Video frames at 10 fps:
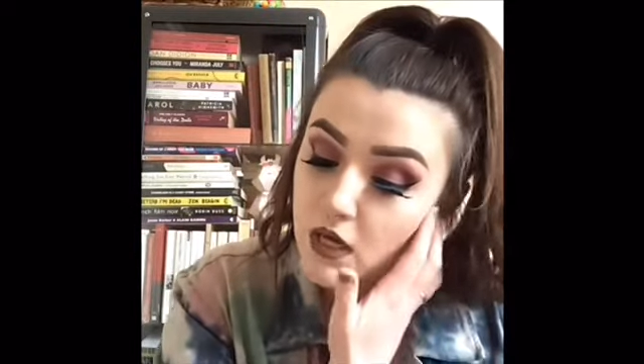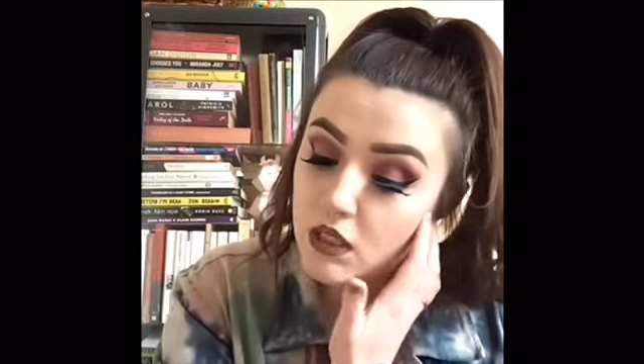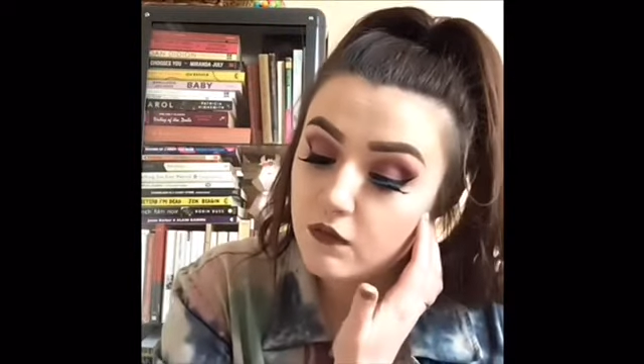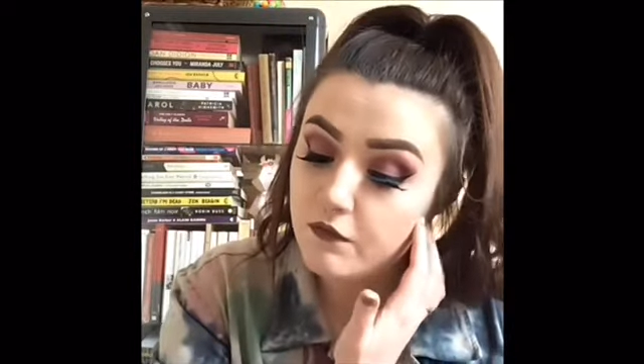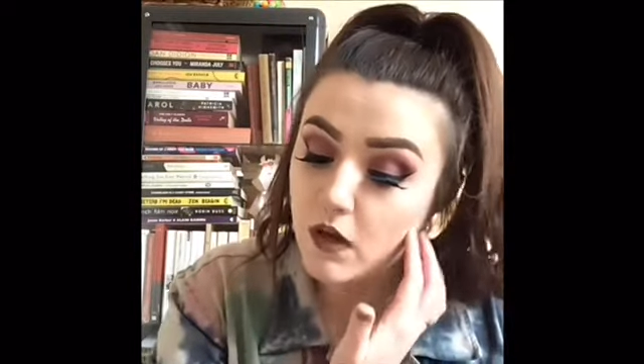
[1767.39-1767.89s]

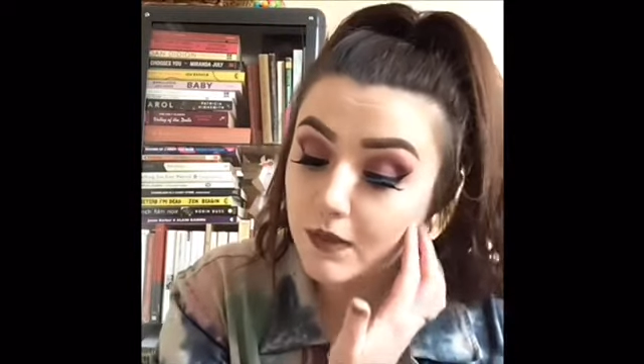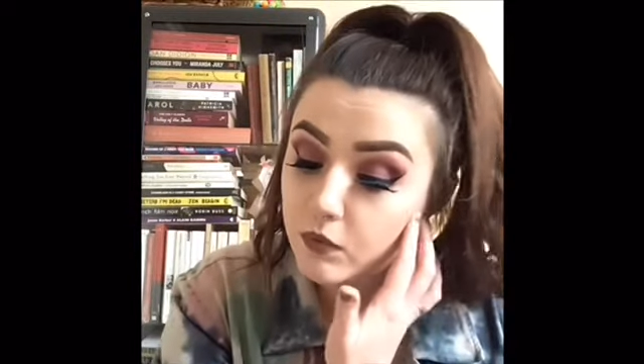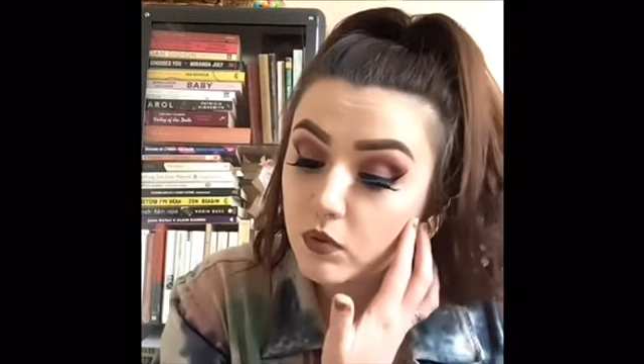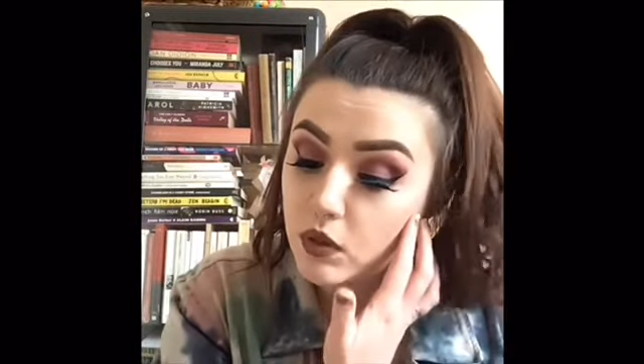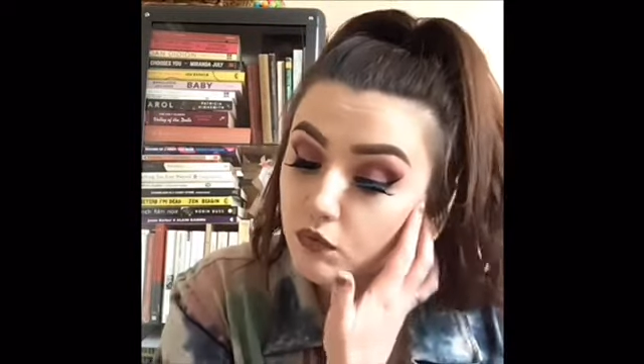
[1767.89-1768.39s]
divide
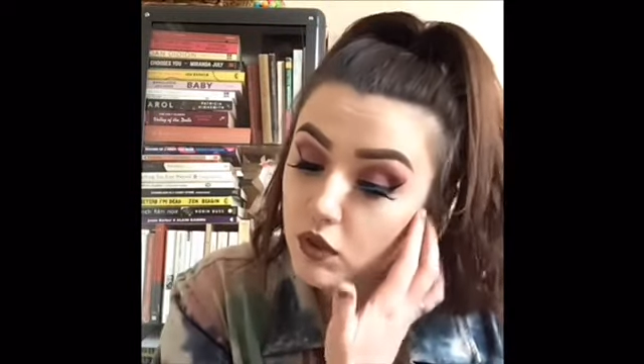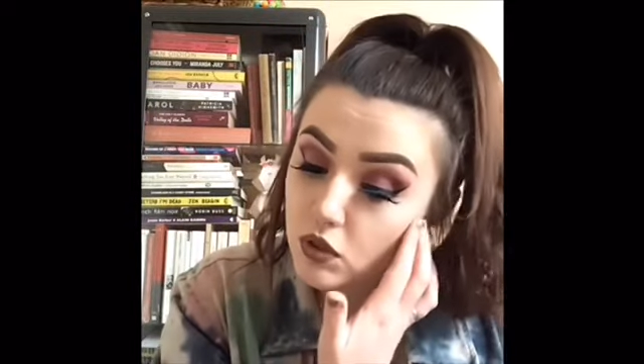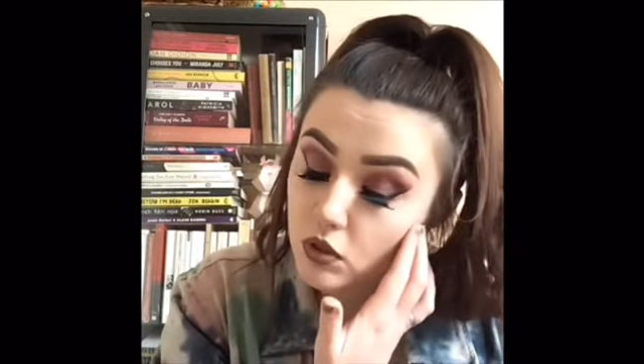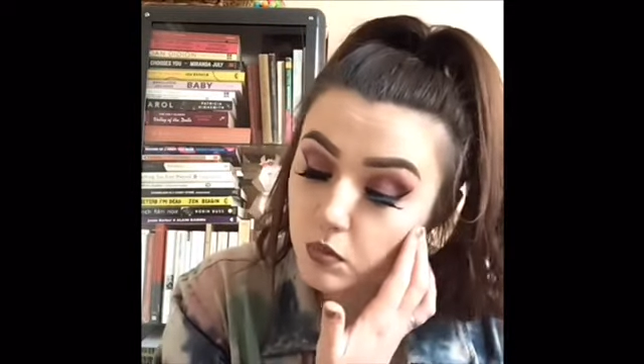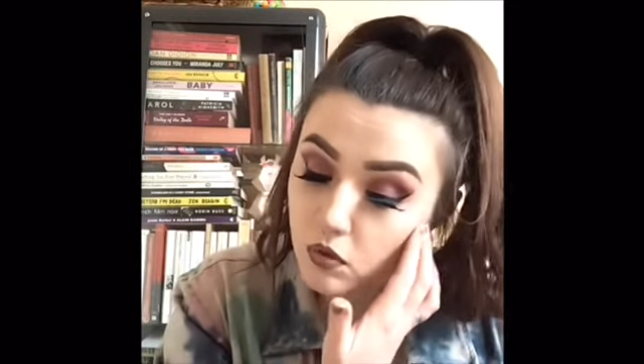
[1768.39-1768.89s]
between the rich
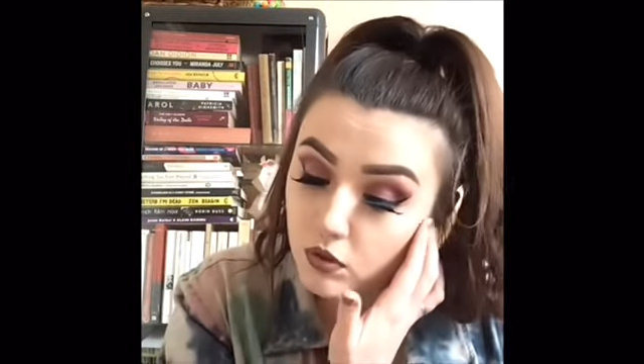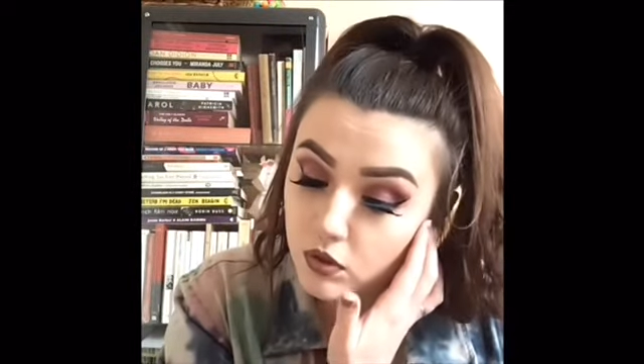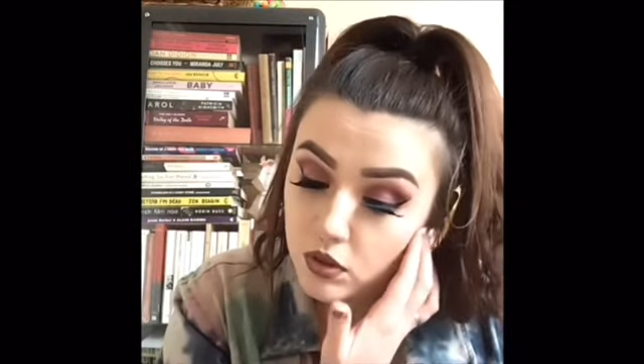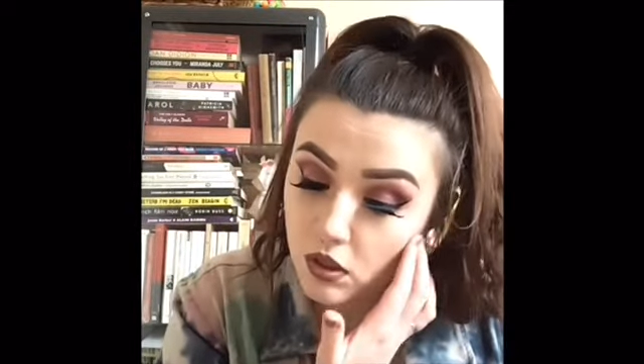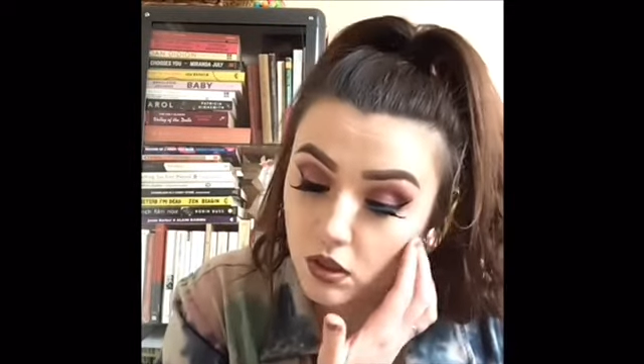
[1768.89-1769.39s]
and the poor at
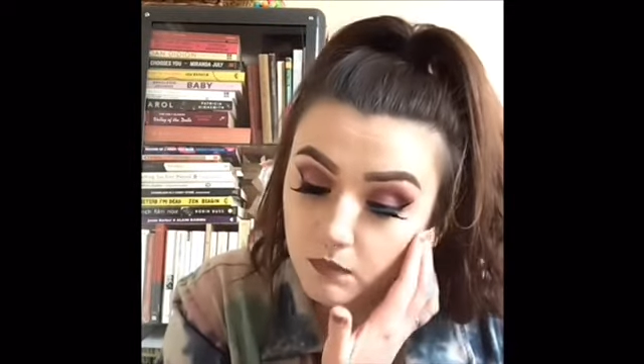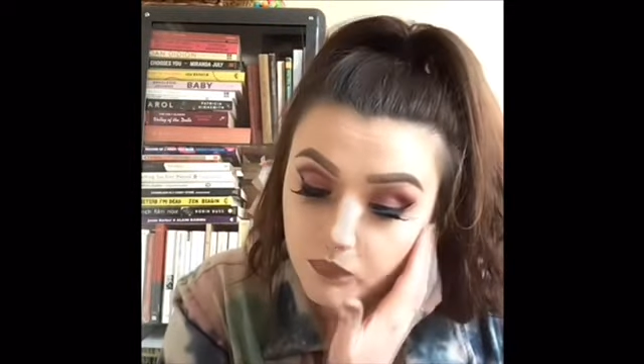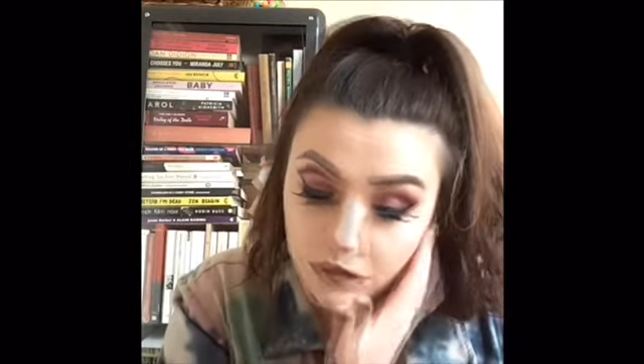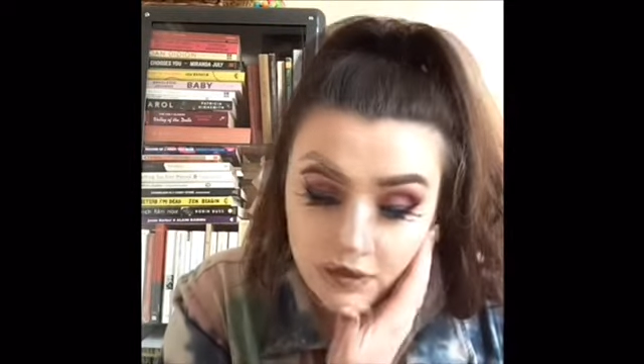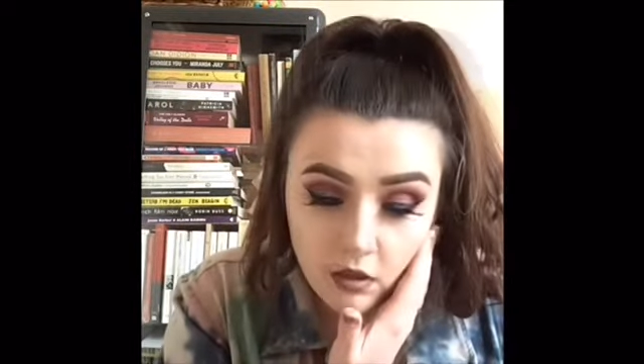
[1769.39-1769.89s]
the time.
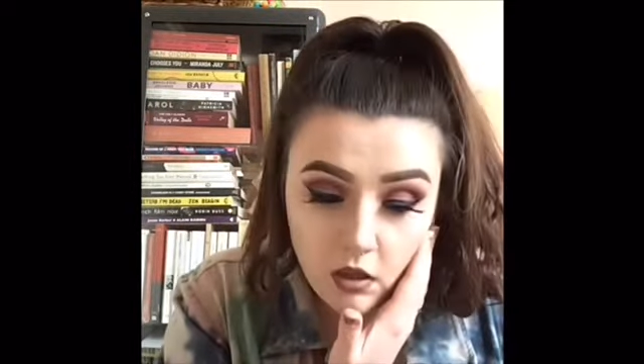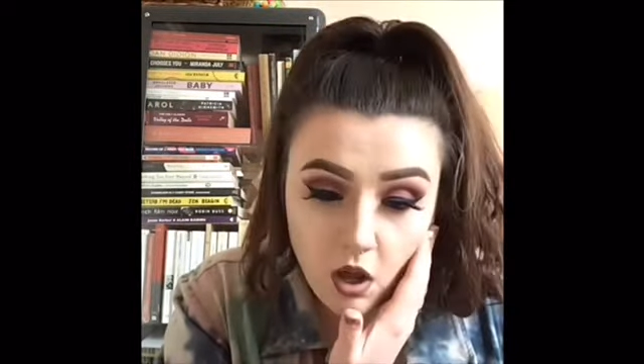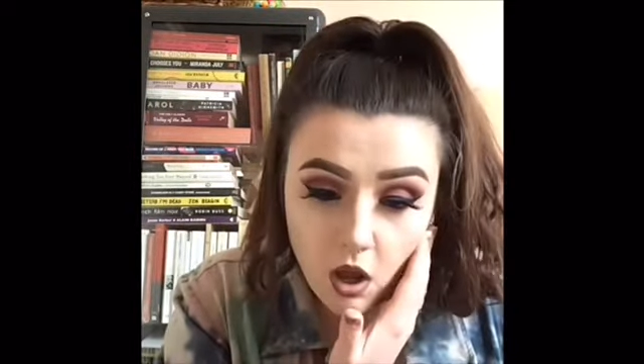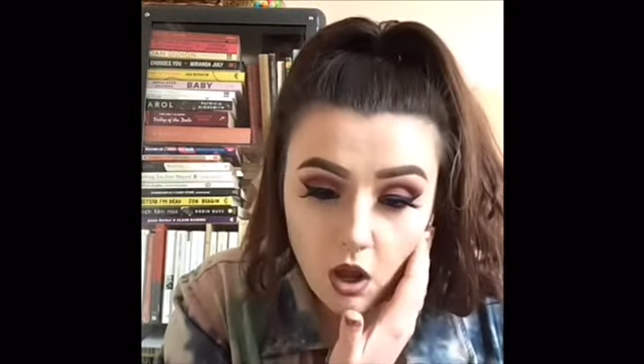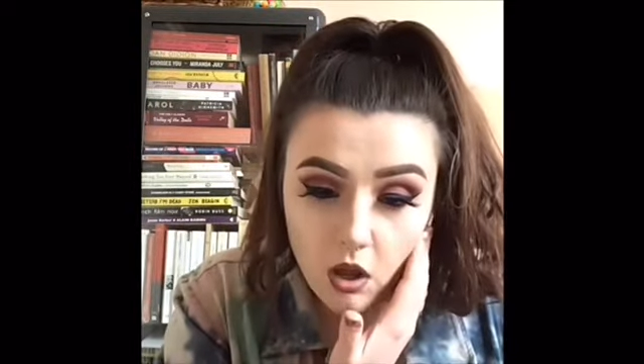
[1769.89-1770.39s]
There is a
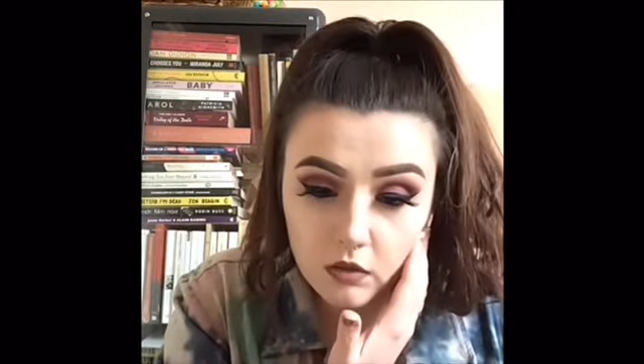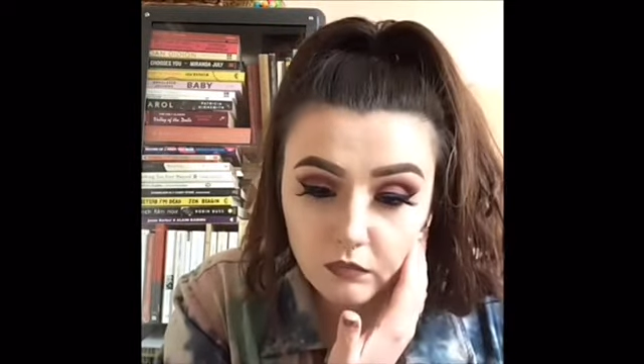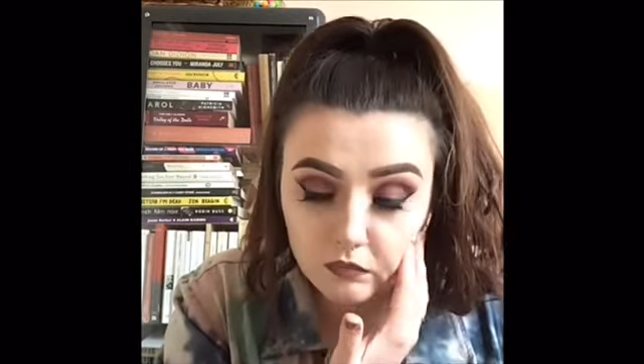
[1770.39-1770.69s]
lot